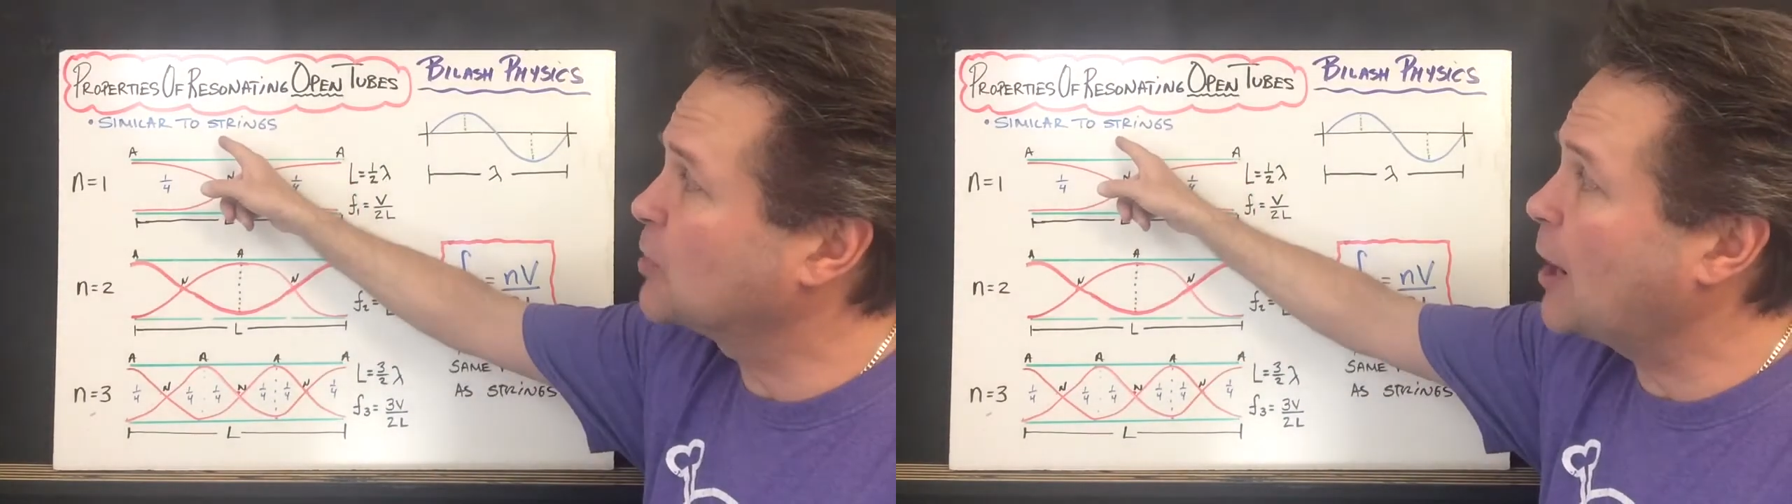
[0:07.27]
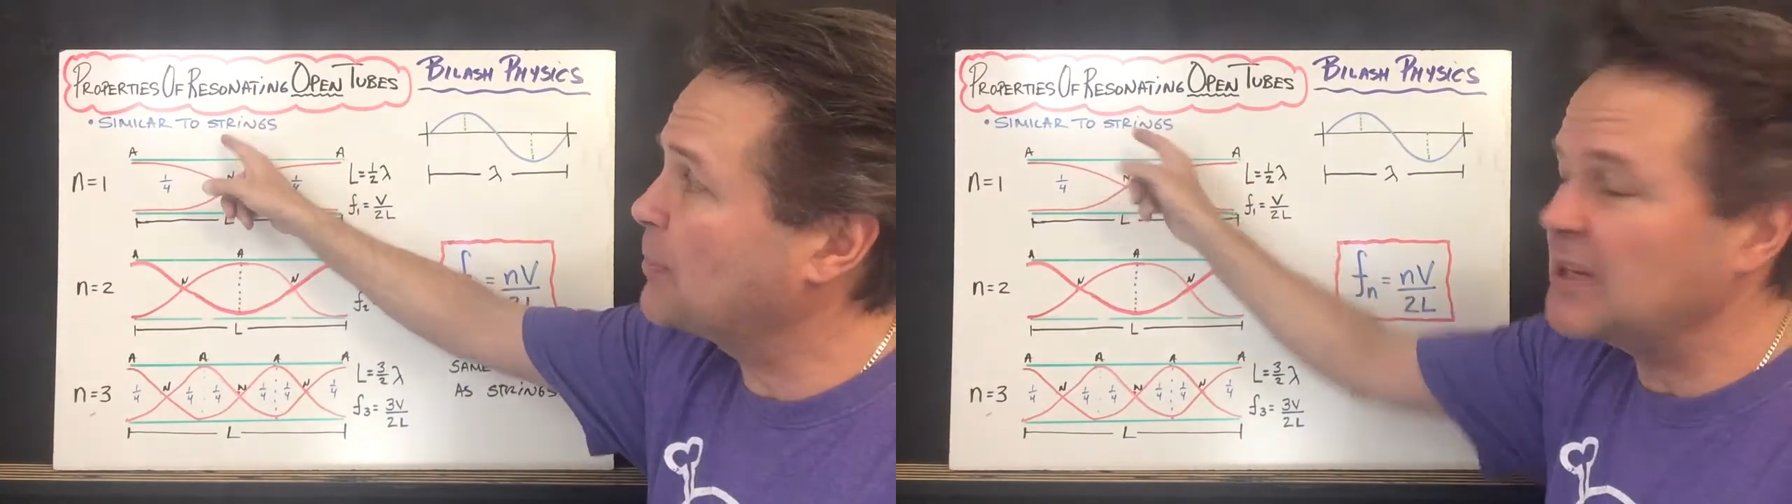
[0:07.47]

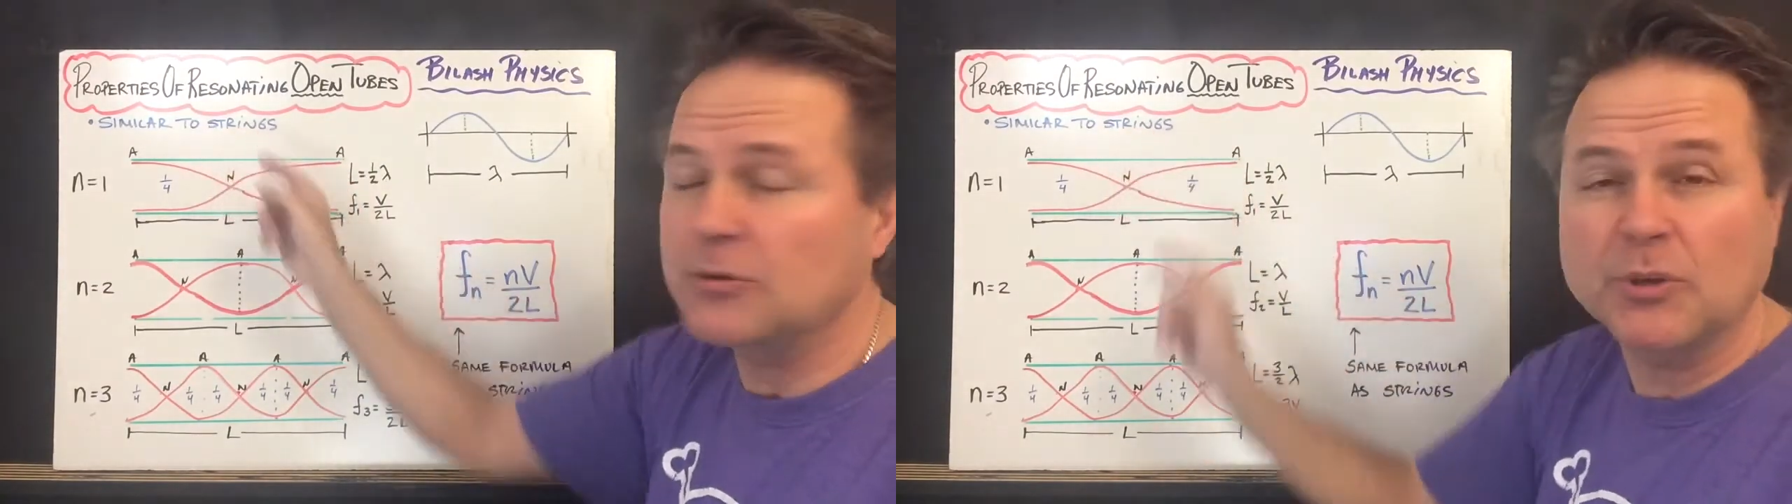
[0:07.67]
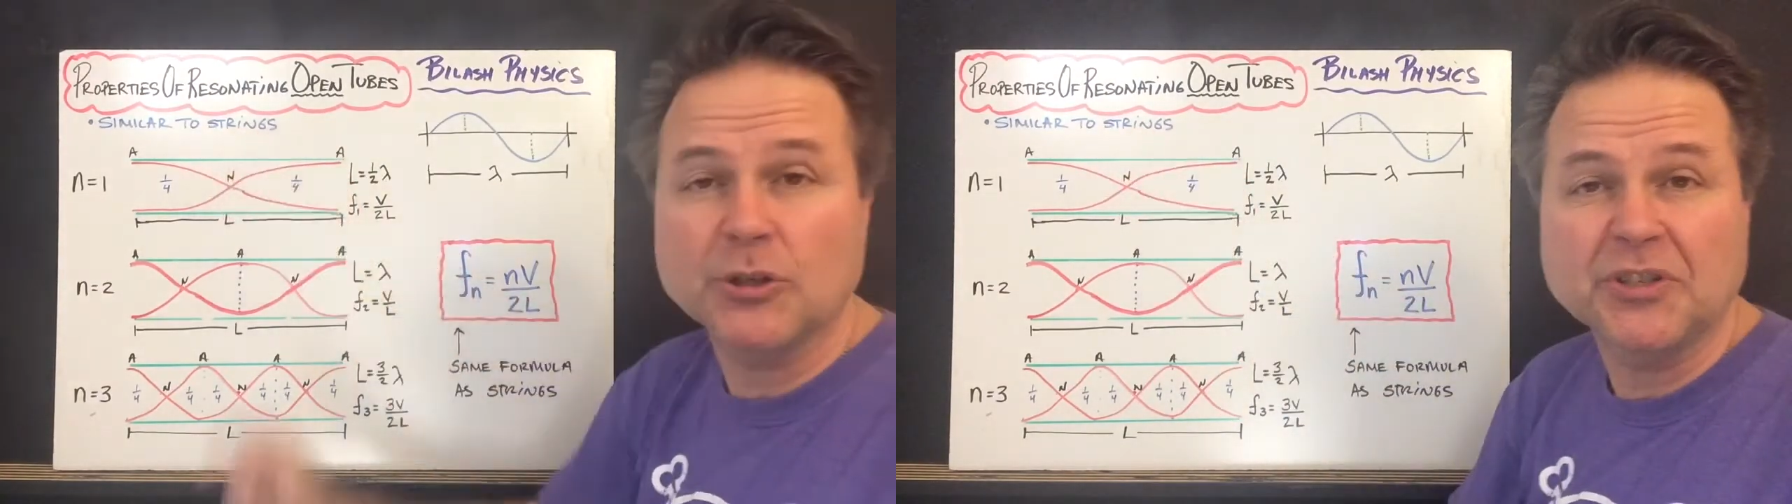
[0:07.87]

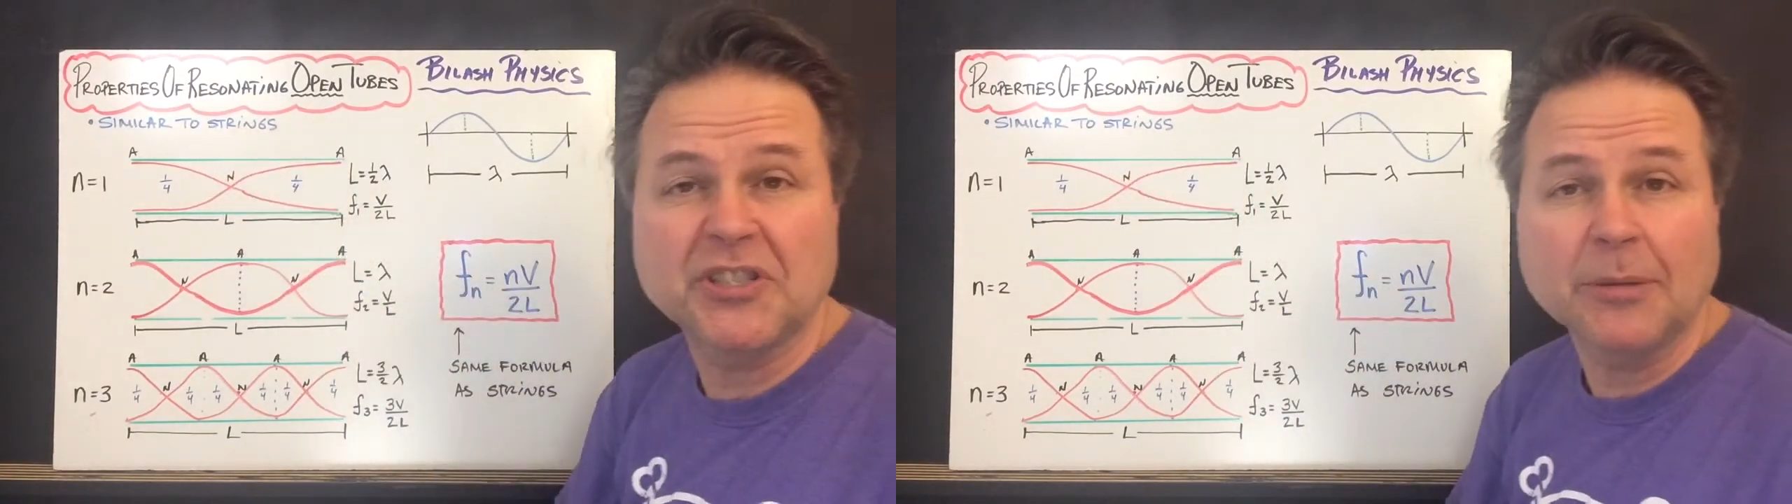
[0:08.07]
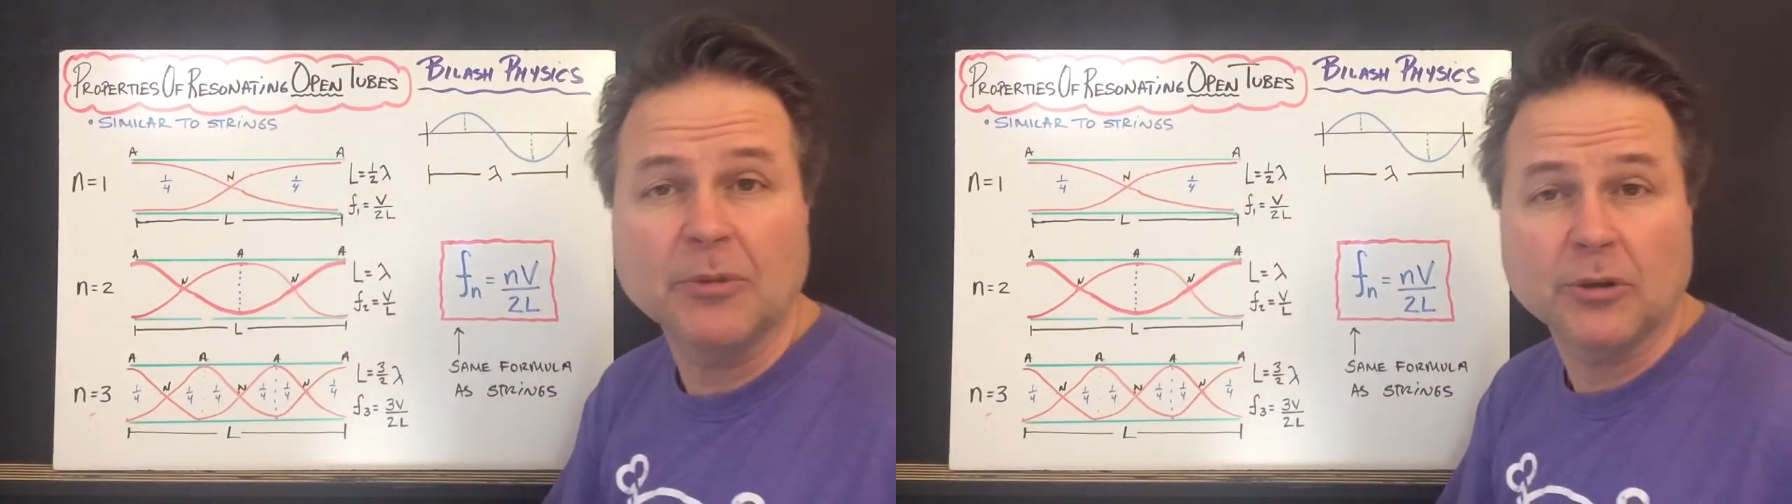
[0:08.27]
properties which are
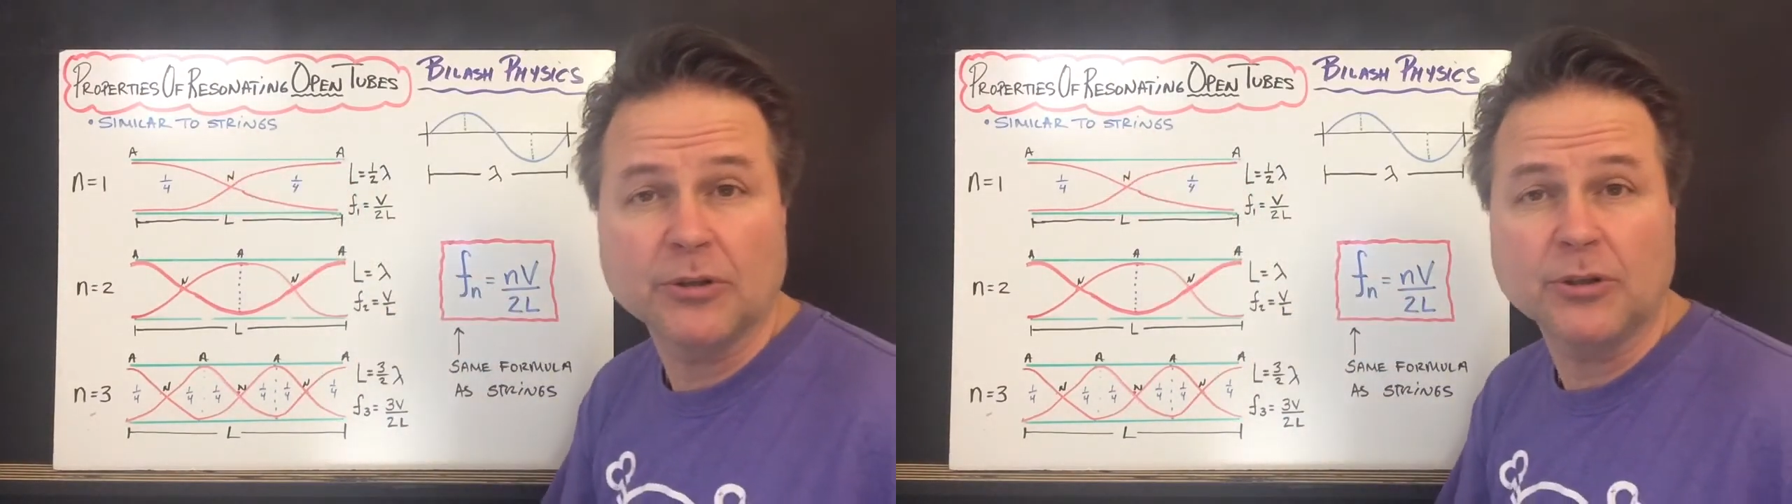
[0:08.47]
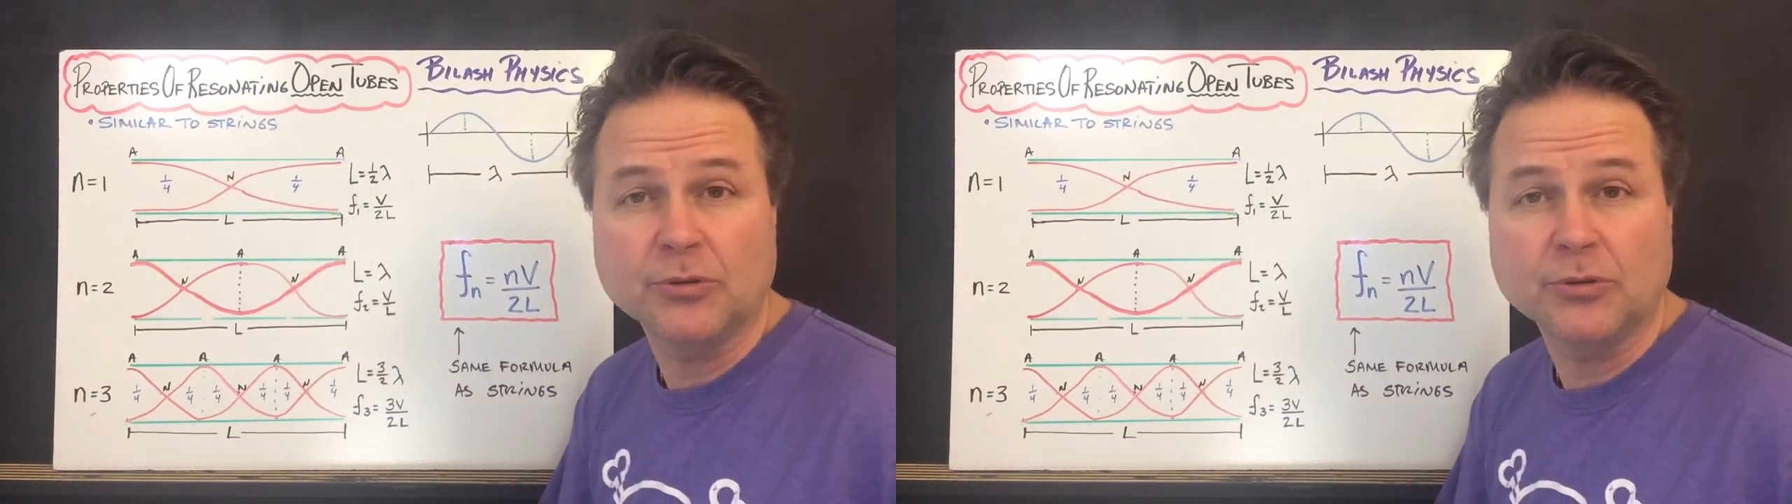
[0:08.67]
similar